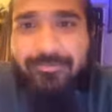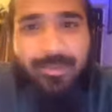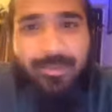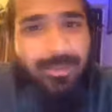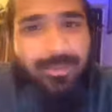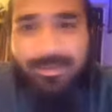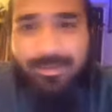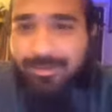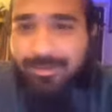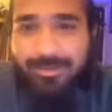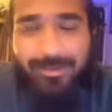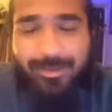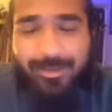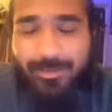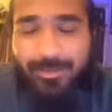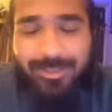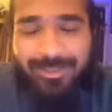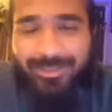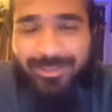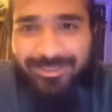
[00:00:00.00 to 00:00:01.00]

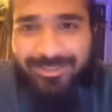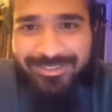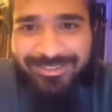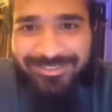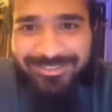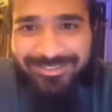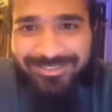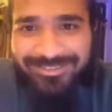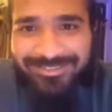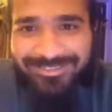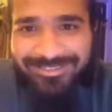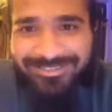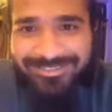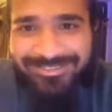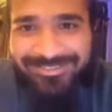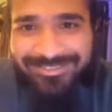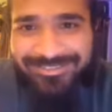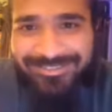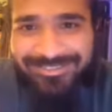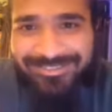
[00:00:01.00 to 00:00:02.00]

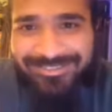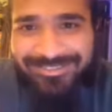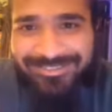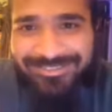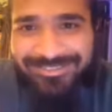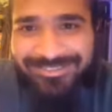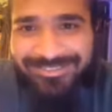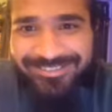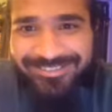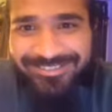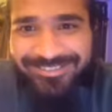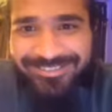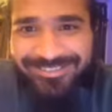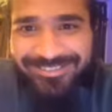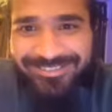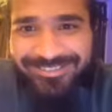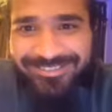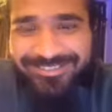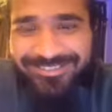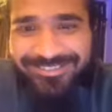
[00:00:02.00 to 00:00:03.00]

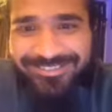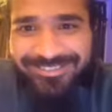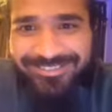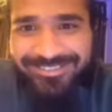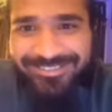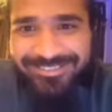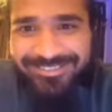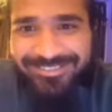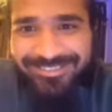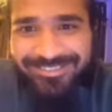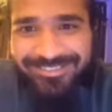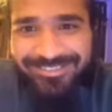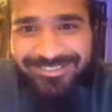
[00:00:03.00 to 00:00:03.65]
[no speech]